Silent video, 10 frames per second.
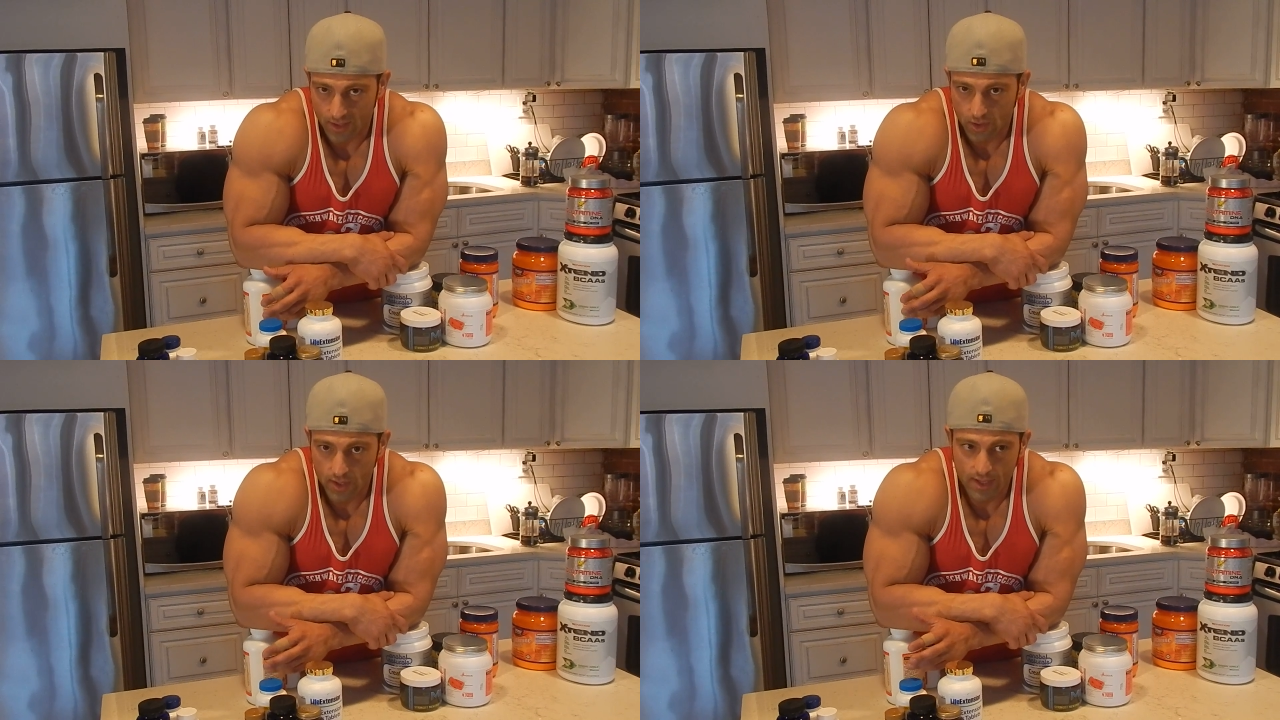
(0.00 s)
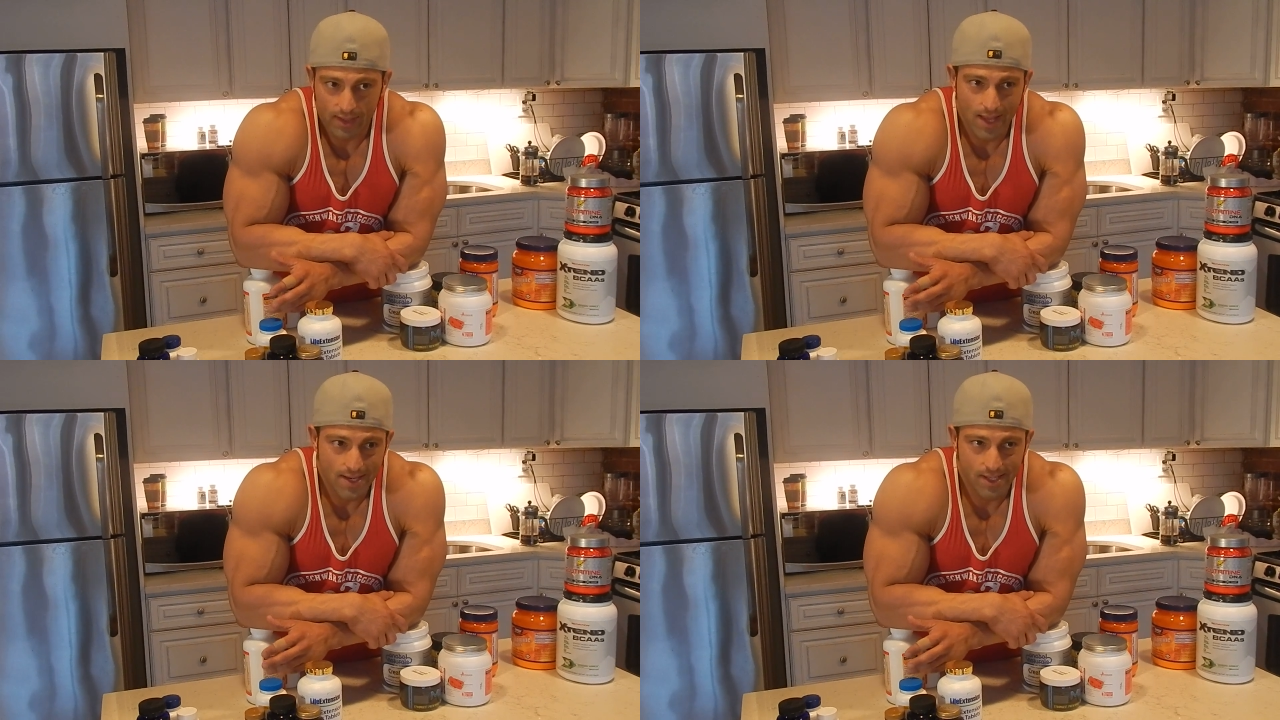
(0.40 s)
you're
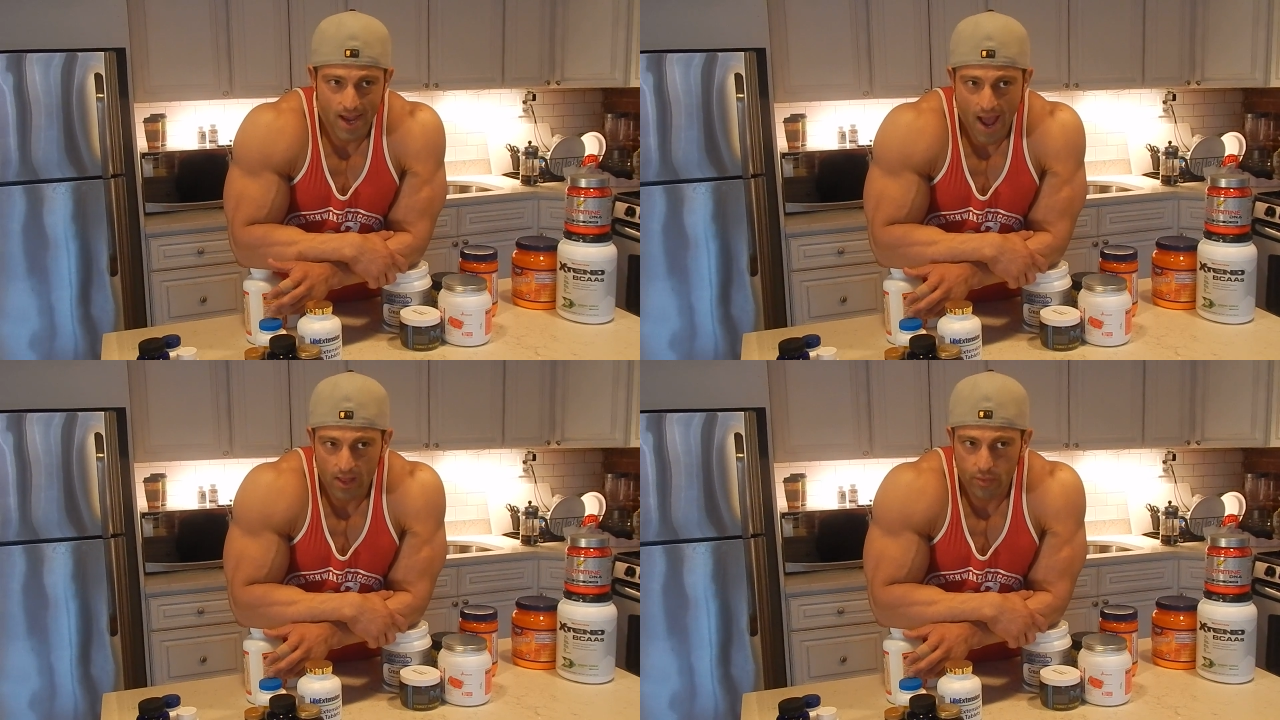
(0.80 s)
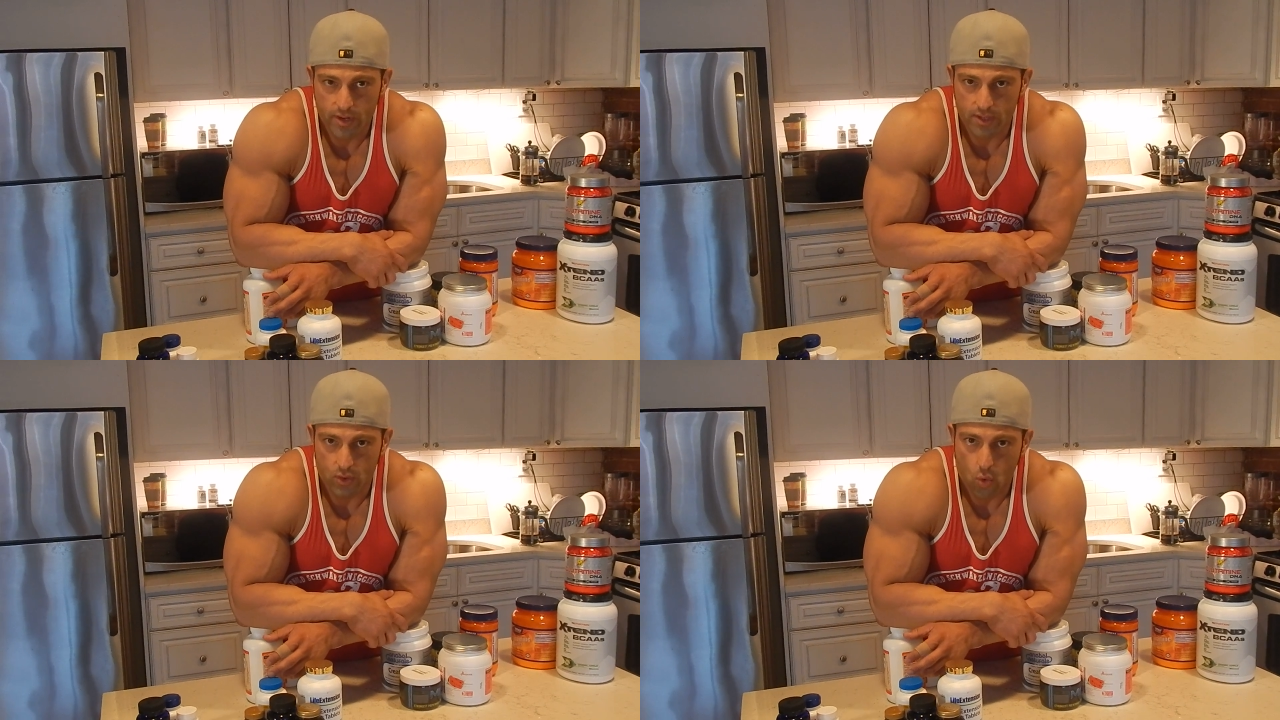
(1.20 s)
eating less
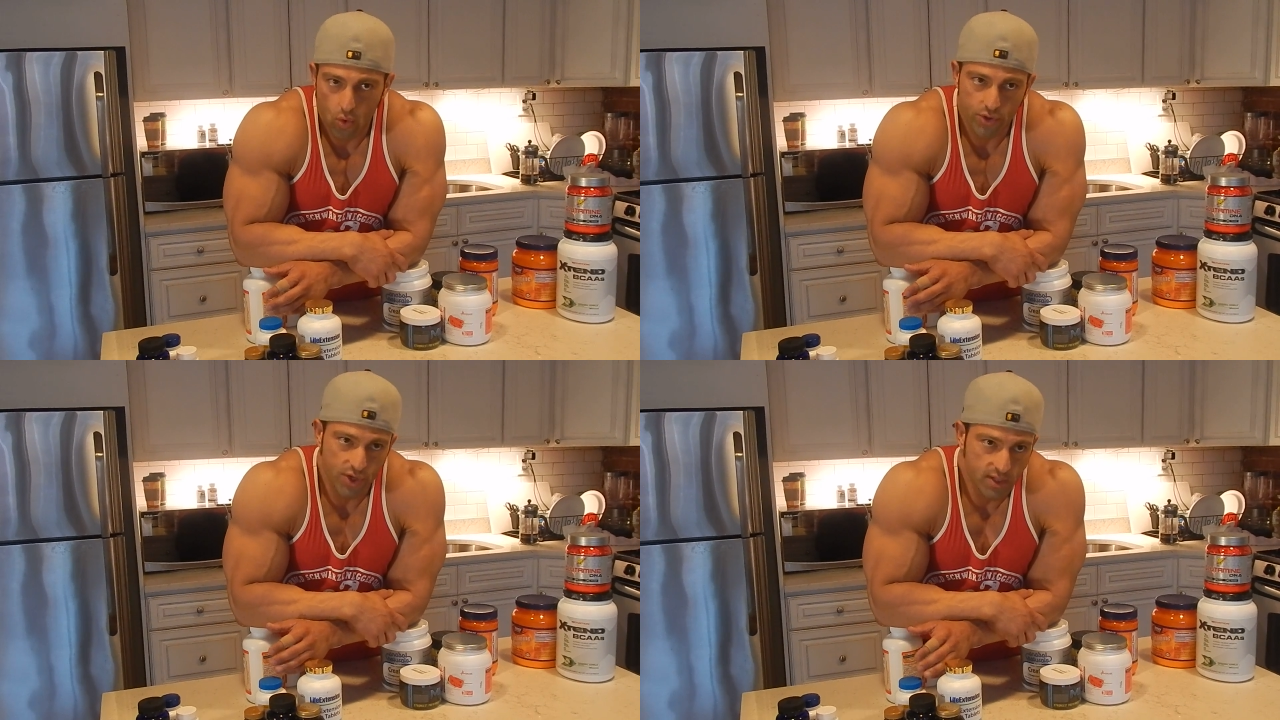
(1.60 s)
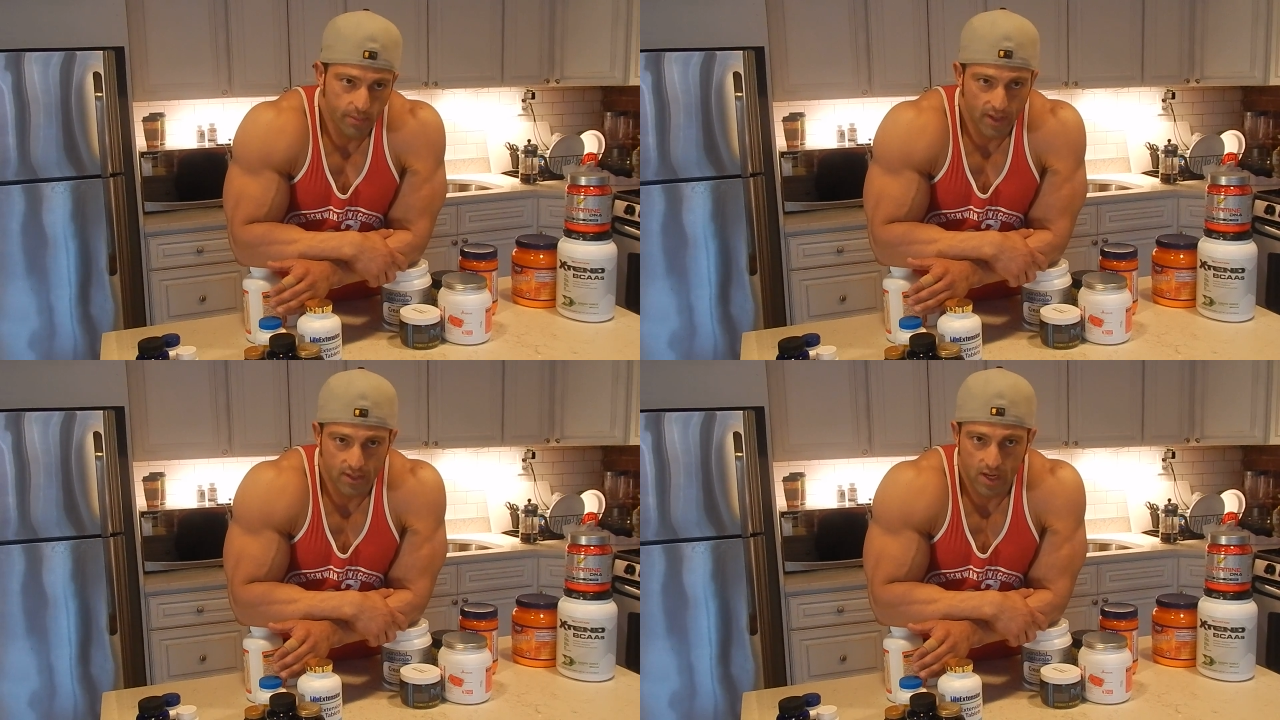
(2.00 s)
calories or just
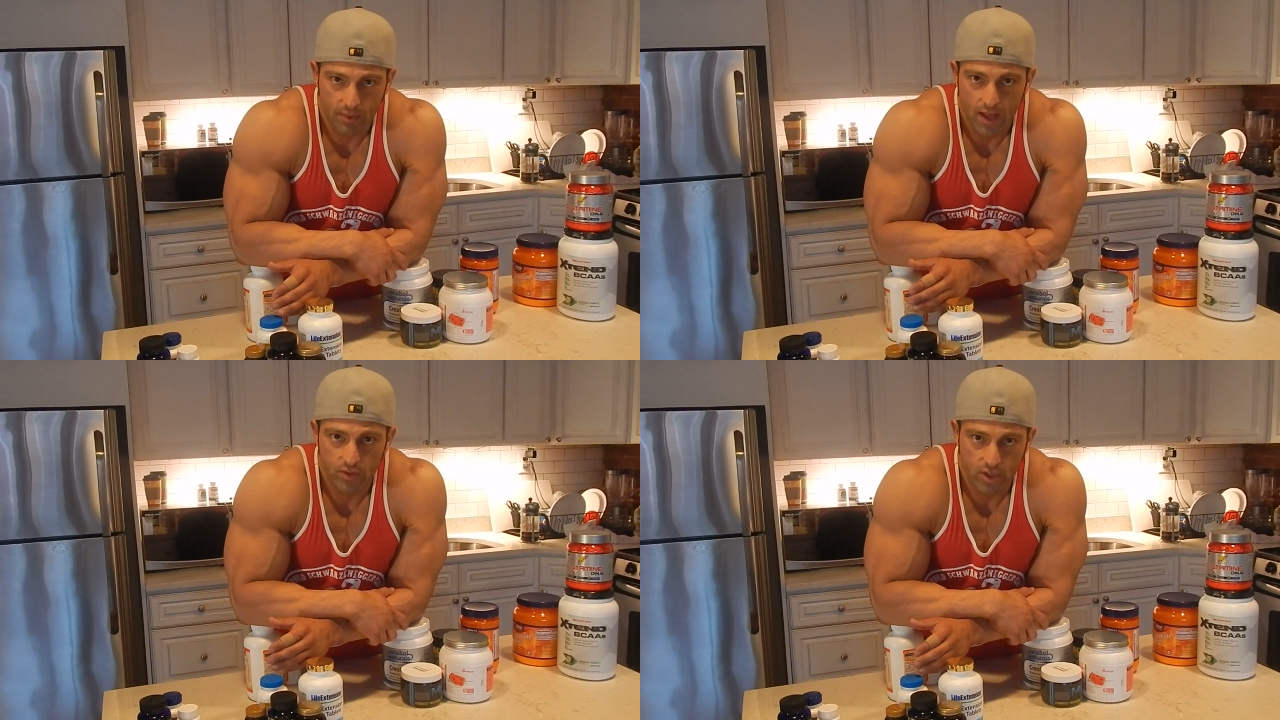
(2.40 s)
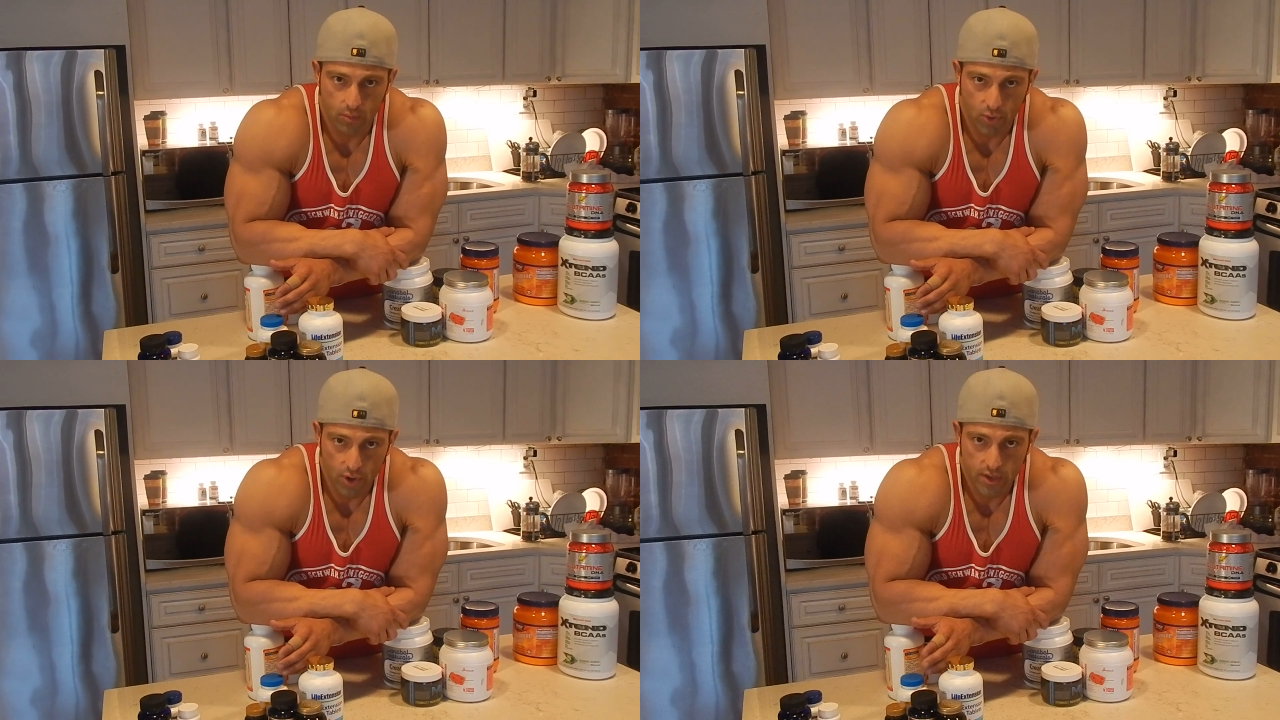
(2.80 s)
about the same calories that you're
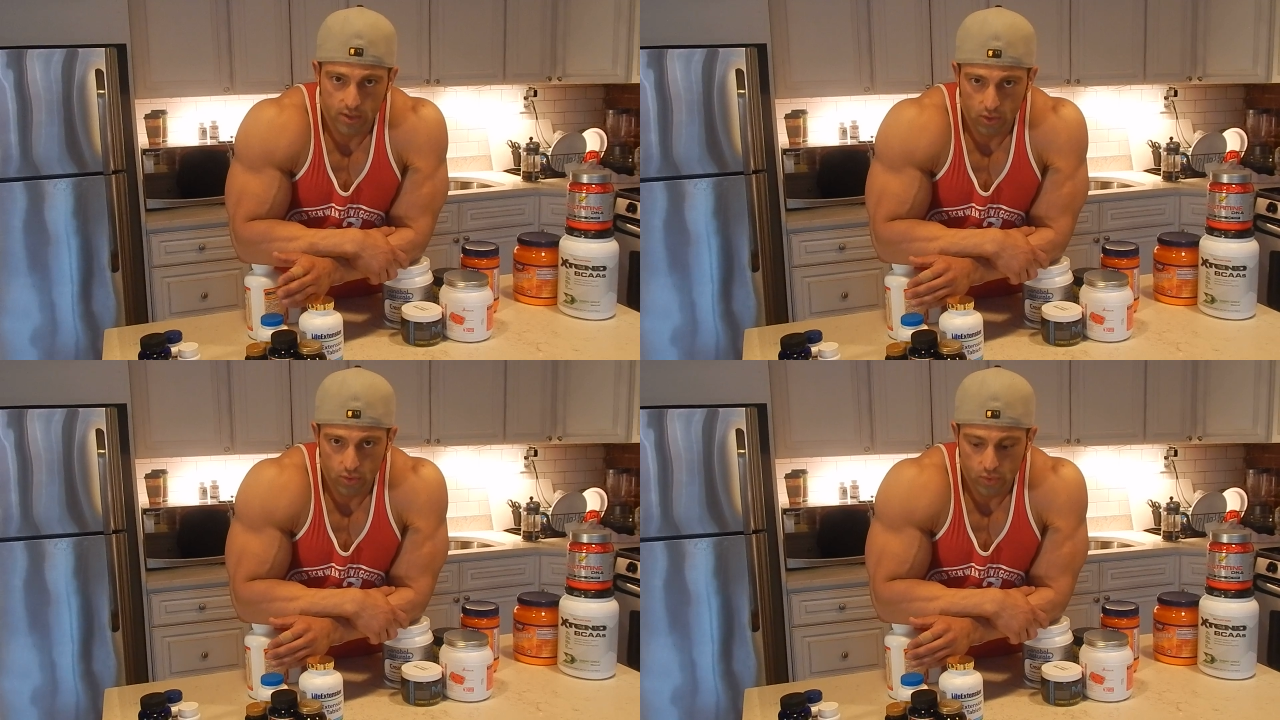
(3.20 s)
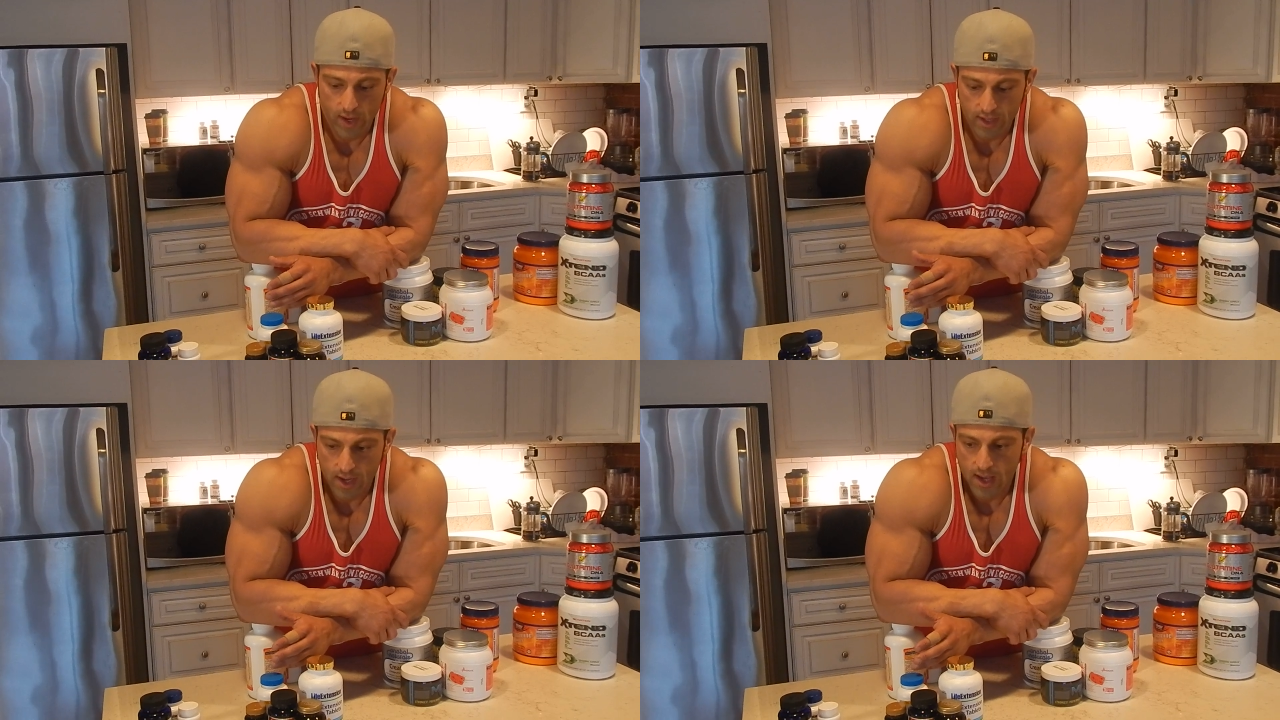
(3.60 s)
burning to lose
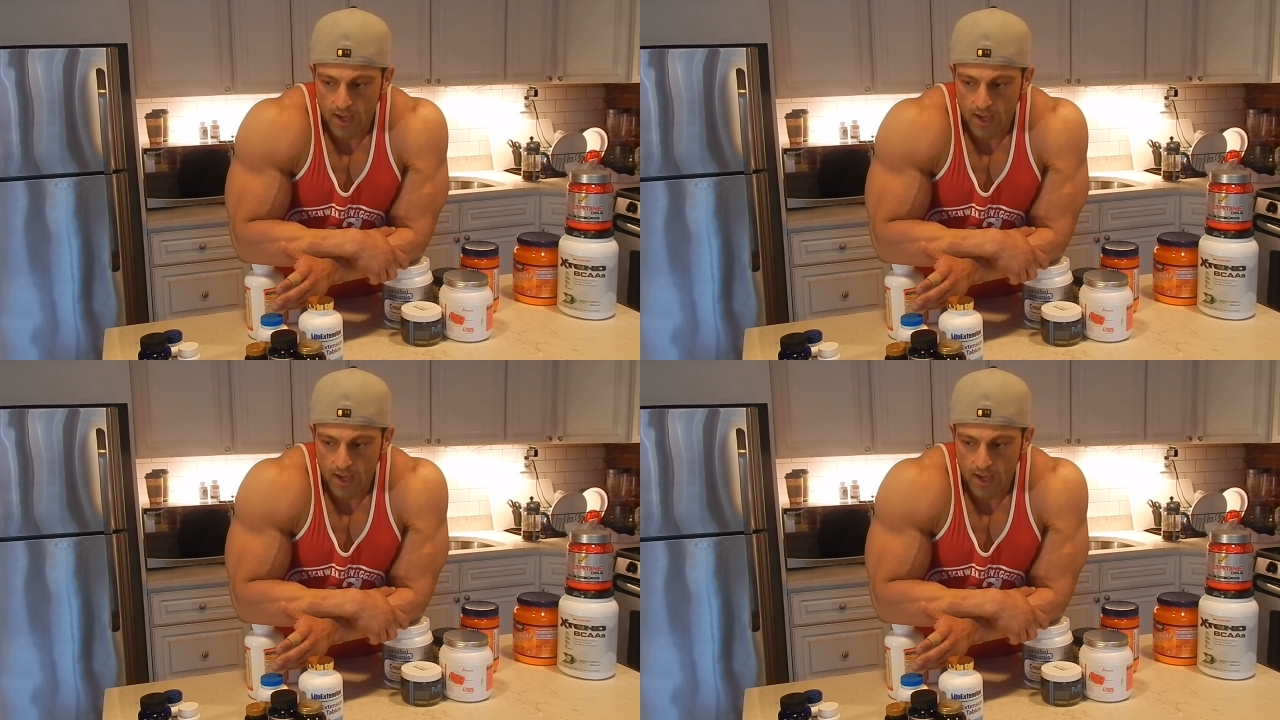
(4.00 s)
weight,